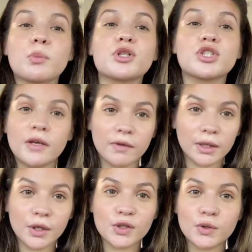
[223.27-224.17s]
Stuff in
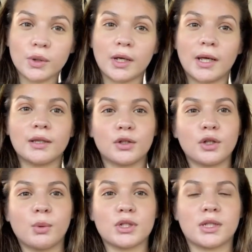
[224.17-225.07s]
there, so like I
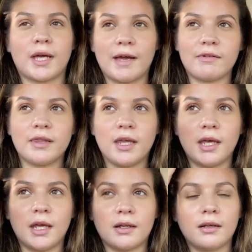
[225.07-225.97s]
literally wanted to look at
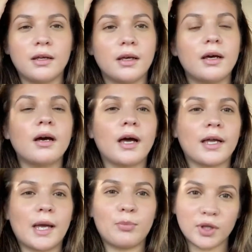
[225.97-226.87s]
everything, and I
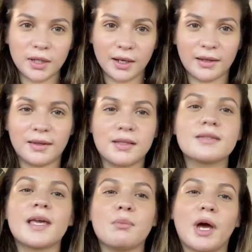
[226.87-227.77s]
kept looking at like the
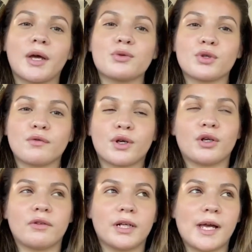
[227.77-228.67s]
same aisles over and
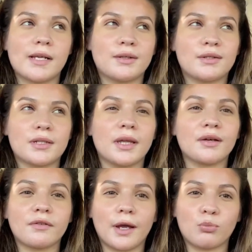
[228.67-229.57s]
over again to
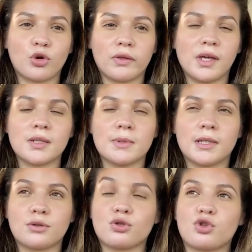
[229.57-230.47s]
like find more things
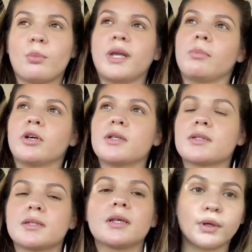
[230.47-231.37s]
because there's so many
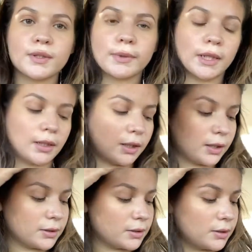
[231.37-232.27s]
books. You guys, what I
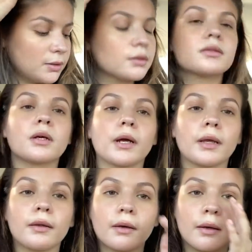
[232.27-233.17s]
got, sorry I
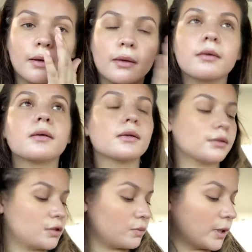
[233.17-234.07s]
look kind of
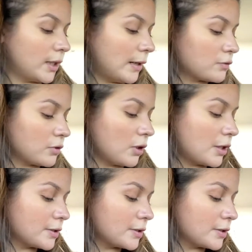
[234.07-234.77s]
sweaty now, it's really hot.